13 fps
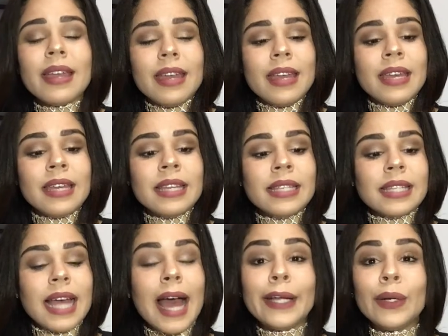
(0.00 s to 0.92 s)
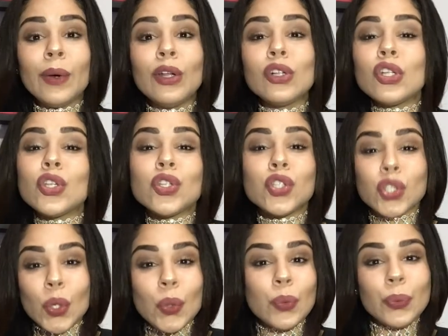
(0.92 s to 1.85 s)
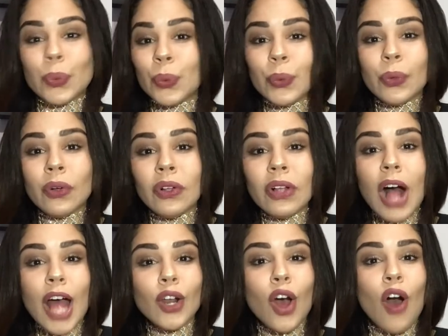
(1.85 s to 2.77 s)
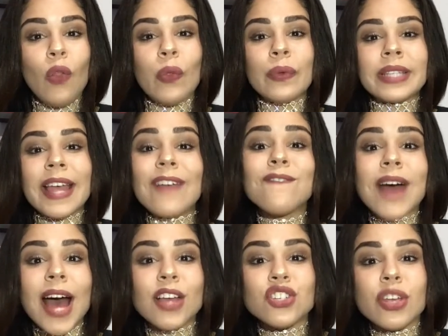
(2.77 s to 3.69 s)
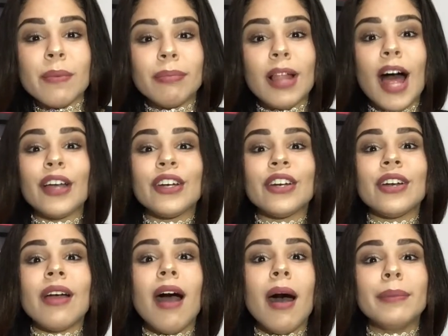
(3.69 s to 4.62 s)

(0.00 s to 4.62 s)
is, I know it looks so cool on all those like fashion blogger